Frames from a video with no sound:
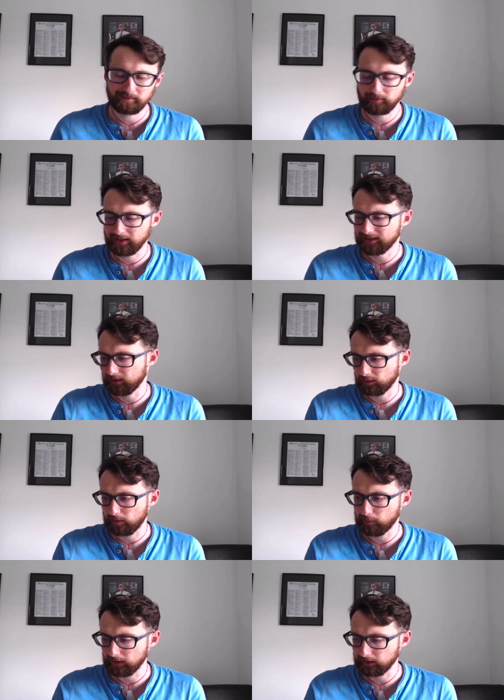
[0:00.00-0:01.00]
It sits on my
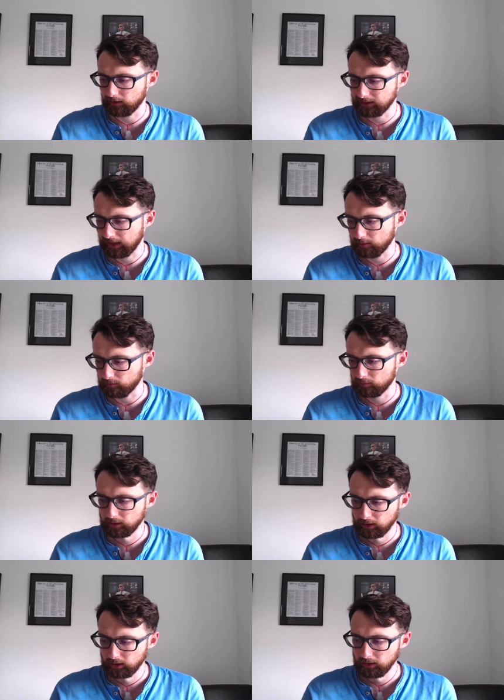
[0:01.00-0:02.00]
bedside table,
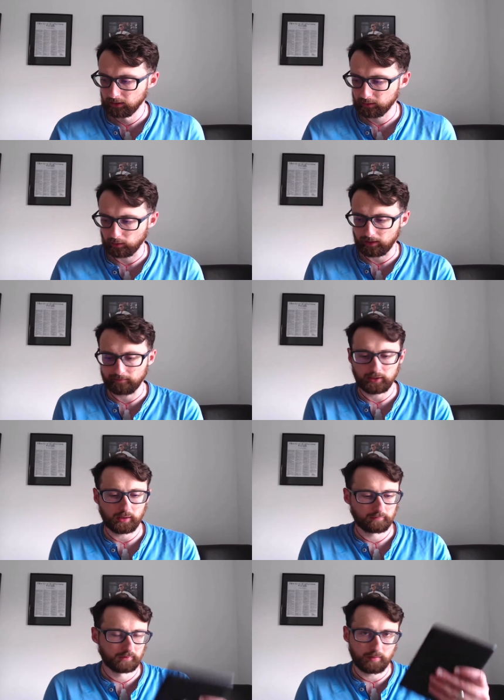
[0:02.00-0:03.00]
so I'll have you
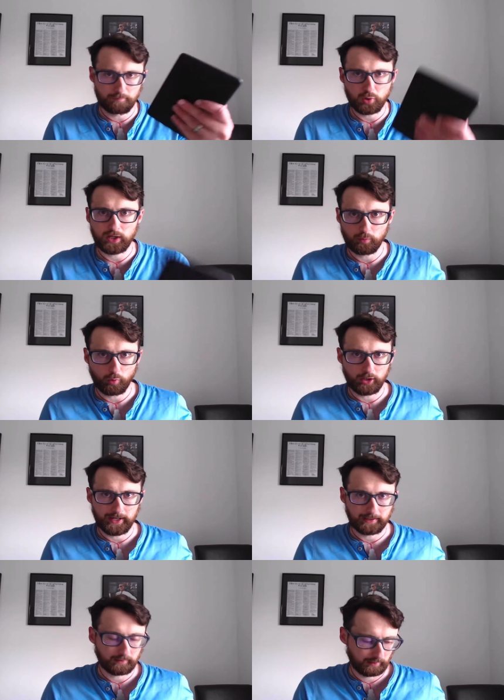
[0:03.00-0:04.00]
know a book in one
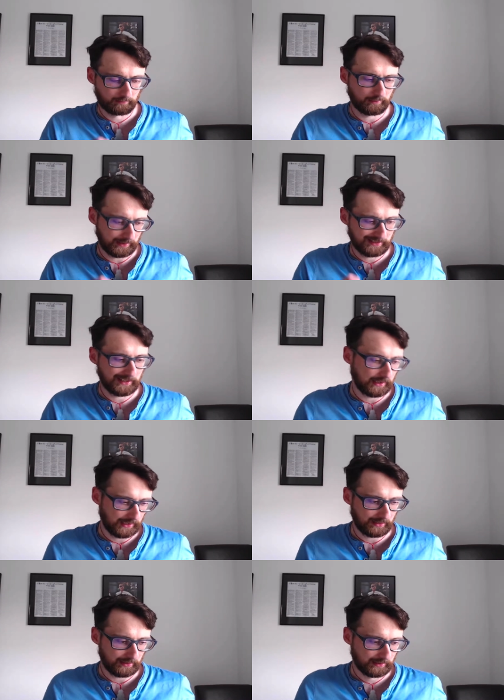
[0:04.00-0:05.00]
hand and a tea in the
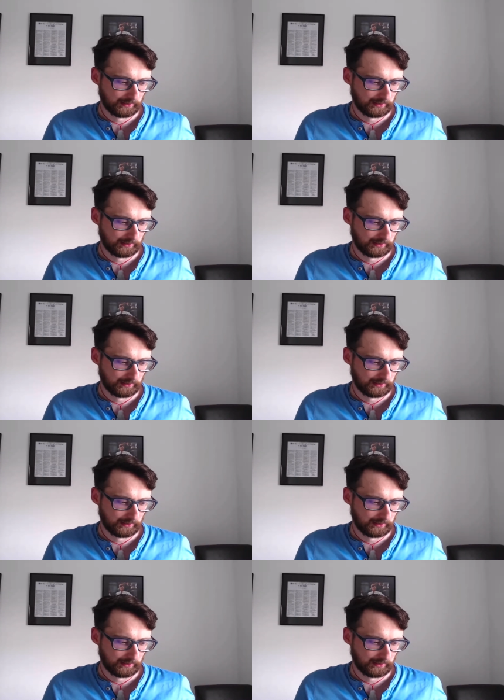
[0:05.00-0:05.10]
other,